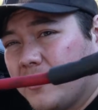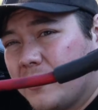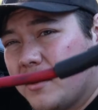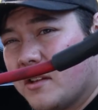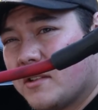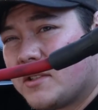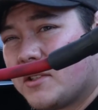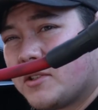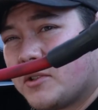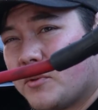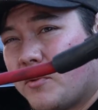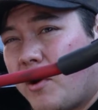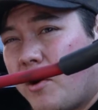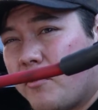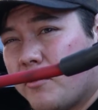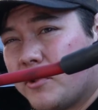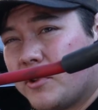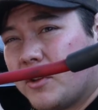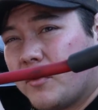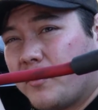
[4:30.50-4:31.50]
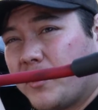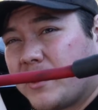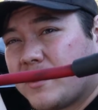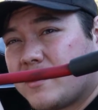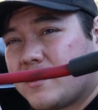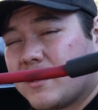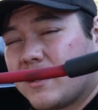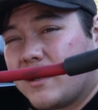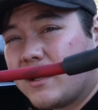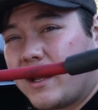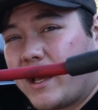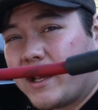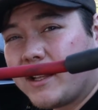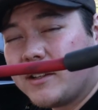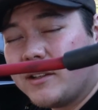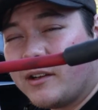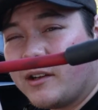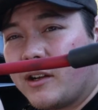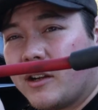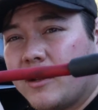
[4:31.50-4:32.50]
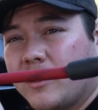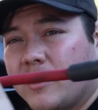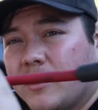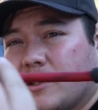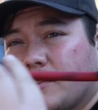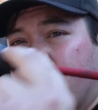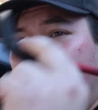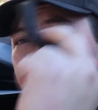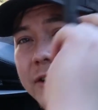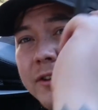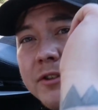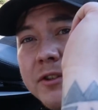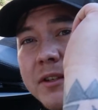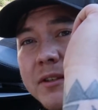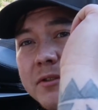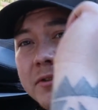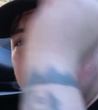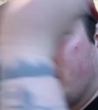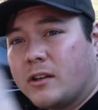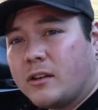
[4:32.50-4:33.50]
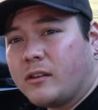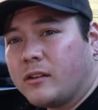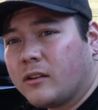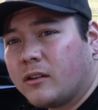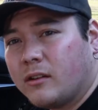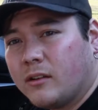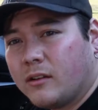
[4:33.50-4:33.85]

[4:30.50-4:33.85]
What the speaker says: This is the one with the busted connector. This fucking shit's junk.